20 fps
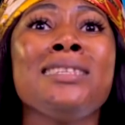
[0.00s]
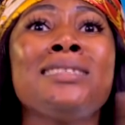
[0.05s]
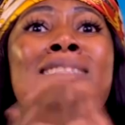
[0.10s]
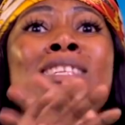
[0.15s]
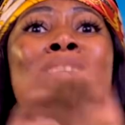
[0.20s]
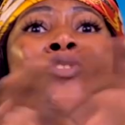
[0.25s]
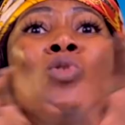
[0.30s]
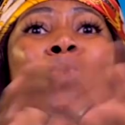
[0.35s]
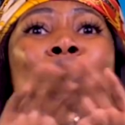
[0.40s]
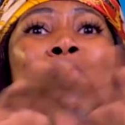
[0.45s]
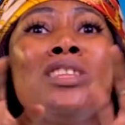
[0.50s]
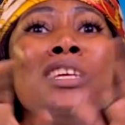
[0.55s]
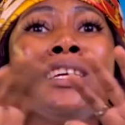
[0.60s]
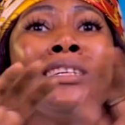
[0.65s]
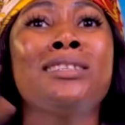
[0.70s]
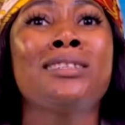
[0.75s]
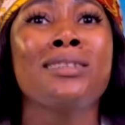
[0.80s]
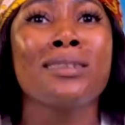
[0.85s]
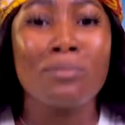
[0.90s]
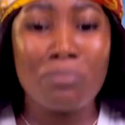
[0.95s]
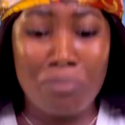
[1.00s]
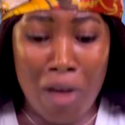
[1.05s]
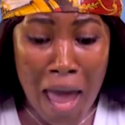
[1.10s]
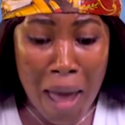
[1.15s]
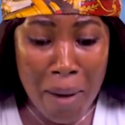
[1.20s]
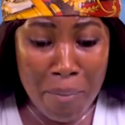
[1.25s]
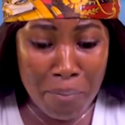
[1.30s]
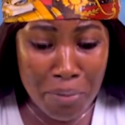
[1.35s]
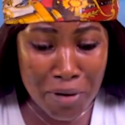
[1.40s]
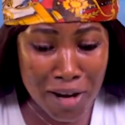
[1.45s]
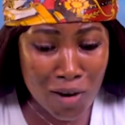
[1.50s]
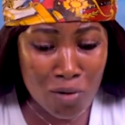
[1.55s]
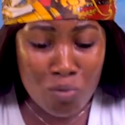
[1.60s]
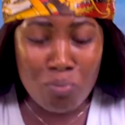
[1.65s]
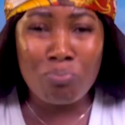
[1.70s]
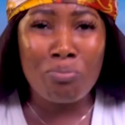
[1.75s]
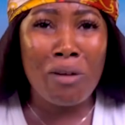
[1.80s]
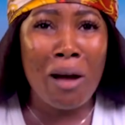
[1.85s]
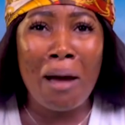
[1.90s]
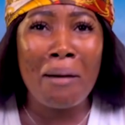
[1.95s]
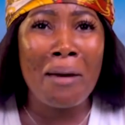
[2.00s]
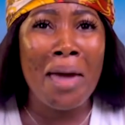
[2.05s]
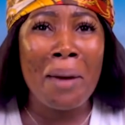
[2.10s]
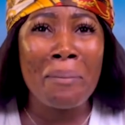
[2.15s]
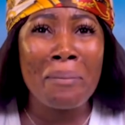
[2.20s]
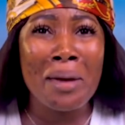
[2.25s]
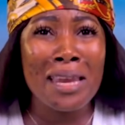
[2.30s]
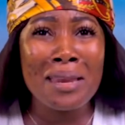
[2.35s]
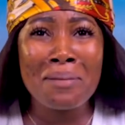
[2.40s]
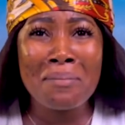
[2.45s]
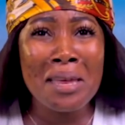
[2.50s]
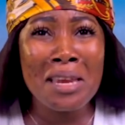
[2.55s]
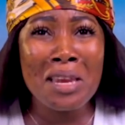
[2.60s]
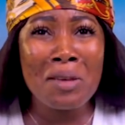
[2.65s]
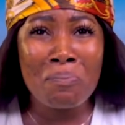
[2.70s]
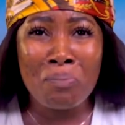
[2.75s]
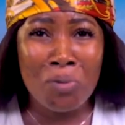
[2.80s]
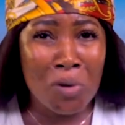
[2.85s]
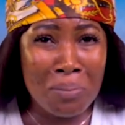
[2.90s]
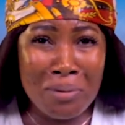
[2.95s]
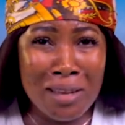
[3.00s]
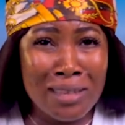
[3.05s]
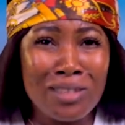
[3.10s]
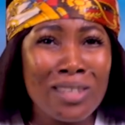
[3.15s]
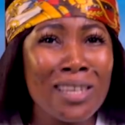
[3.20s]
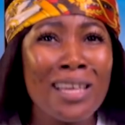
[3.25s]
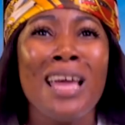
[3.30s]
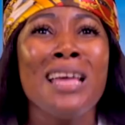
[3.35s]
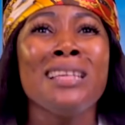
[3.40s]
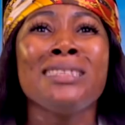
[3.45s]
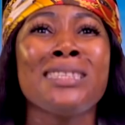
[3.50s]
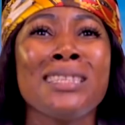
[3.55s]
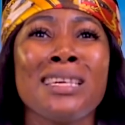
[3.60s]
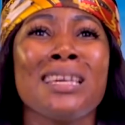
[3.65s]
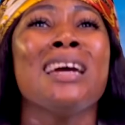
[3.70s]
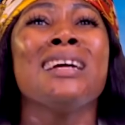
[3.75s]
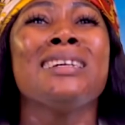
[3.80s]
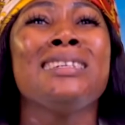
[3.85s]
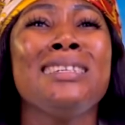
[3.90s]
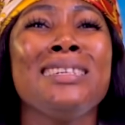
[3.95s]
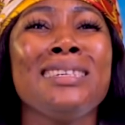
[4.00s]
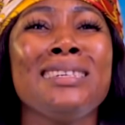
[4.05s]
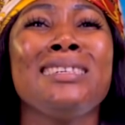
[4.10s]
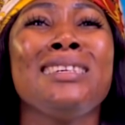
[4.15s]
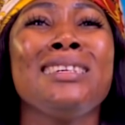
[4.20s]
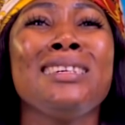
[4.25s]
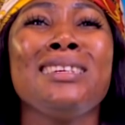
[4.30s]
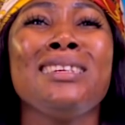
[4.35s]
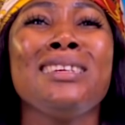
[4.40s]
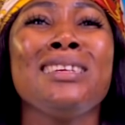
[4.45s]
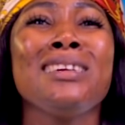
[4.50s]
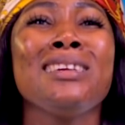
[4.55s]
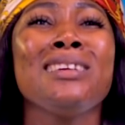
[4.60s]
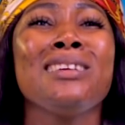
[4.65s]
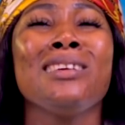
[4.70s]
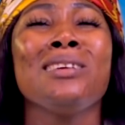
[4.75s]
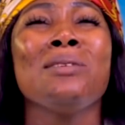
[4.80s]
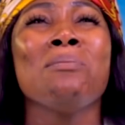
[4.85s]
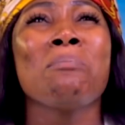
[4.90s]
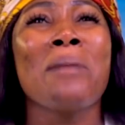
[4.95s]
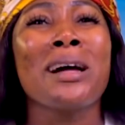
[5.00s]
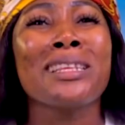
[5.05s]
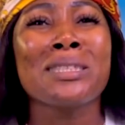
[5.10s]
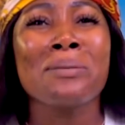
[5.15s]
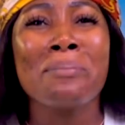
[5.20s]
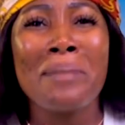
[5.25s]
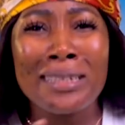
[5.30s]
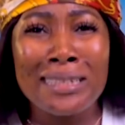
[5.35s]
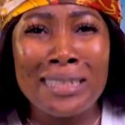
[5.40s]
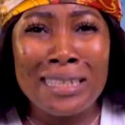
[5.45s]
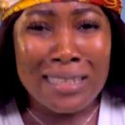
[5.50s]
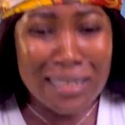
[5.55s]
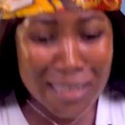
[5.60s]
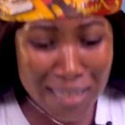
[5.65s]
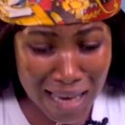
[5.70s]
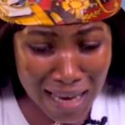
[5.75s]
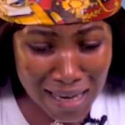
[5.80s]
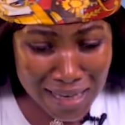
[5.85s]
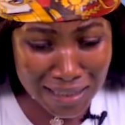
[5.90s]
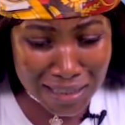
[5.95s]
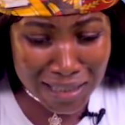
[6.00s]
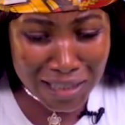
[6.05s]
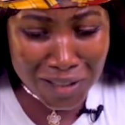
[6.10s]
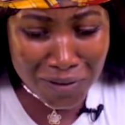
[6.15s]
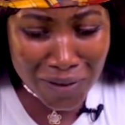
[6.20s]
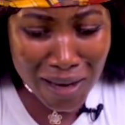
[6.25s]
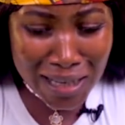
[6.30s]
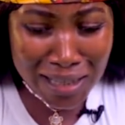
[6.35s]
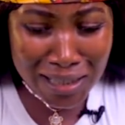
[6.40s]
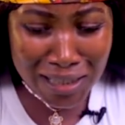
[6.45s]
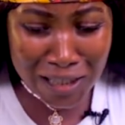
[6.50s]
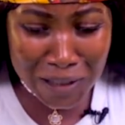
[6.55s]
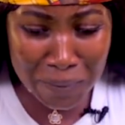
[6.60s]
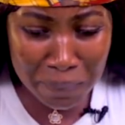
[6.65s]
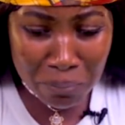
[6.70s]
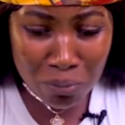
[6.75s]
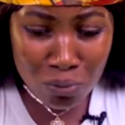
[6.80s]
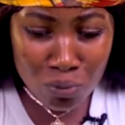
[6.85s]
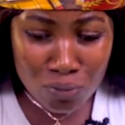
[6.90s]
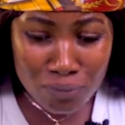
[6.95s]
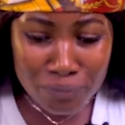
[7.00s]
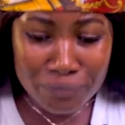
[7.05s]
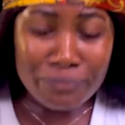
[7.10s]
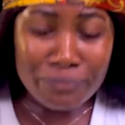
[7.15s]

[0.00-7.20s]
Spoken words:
thing no need bring many problems. The mathematics here, it is very simple.